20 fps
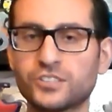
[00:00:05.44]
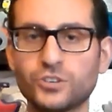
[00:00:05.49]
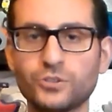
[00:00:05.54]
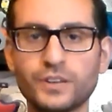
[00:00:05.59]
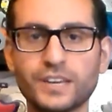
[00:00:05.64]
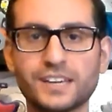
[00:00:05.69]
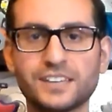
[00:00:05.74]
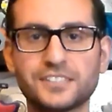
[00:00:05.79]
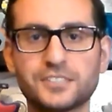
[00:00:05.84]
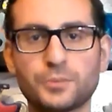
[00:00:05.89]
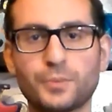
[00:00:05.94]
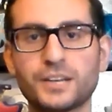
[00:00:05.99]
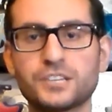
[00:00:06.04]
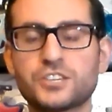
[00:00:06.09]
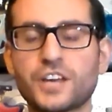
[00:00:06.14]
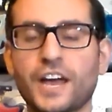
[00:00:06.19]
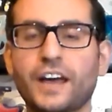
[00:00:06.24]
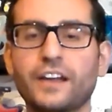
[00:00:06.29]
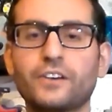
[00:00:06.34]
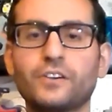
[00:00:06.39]
for tuning into my
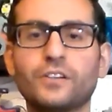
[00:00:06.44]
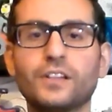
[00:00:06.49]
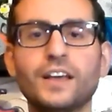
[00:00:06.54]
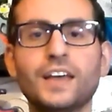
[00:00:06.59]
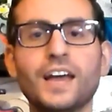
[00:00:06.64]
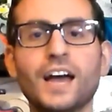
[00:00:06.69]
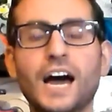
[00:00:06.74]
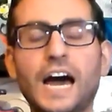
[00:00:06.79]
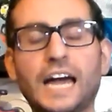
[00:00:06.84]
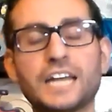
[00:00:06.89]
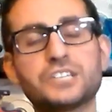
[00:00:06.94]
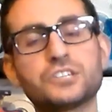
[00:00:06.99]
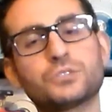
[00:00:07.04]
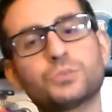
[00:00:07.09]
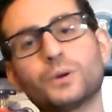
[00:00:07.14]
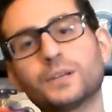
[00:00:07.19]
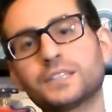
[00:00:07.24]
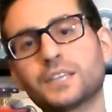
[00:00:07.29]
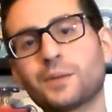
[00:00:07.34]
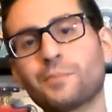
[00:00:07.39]
channel. I
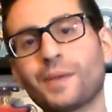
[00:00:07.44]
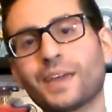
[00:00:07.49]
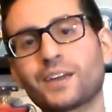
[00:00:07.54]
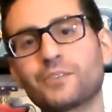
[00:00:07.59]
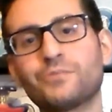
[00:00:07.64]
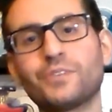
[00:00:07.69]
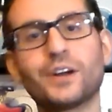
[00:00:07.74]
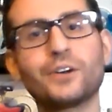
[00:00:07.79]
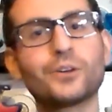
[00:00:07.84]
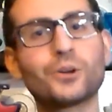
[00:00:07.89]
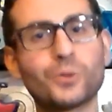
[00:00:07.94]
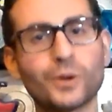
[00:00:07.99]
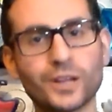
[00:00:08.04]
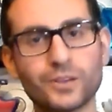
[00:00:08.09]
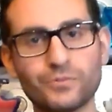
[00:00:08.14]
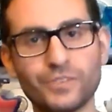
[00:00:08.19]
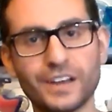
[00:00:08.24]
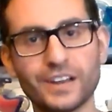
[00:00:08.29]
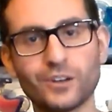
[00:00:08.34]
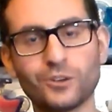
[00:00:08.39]
just wanted to make a very
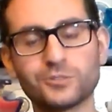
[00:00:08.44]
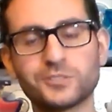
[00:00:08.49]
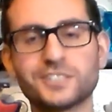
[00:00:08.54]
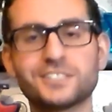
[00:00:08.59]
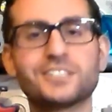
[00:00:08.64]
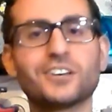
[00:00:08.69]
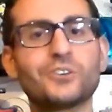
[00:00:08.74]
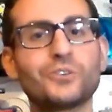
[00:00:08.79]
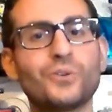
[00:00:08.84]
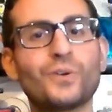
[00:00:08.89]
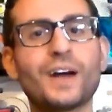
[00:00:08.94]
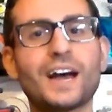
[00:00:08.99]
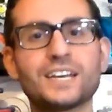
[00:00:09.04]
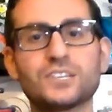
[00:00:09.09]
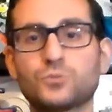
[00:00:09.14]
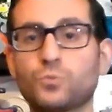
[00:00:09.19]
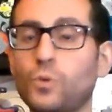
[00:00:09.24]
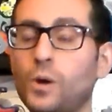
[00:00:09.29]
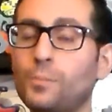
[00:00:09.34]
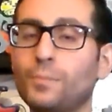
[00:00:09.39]
quick video to tell you
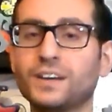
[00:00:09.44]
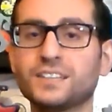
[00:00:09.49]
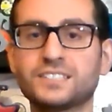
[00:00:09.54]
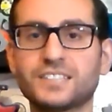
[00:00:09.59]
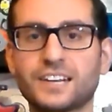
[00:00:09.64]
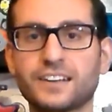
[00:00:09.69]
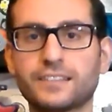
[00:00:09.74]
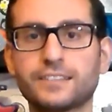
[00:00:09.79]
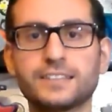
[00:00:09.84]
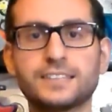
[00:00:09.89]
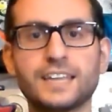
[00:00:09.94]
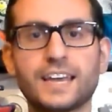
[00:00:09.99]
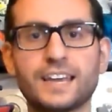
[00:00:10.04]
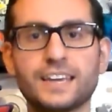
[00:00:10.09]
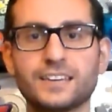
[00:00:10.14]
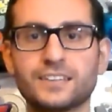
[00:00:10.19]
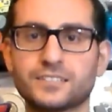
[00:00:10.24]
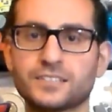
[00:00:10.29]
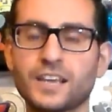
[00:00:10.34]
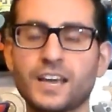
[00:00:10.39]
guys what my scent of the
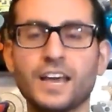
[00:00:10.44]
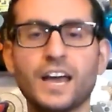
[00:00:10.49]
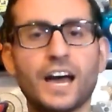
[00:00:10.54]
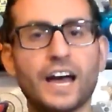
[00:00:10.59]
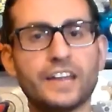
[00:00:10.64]
day is.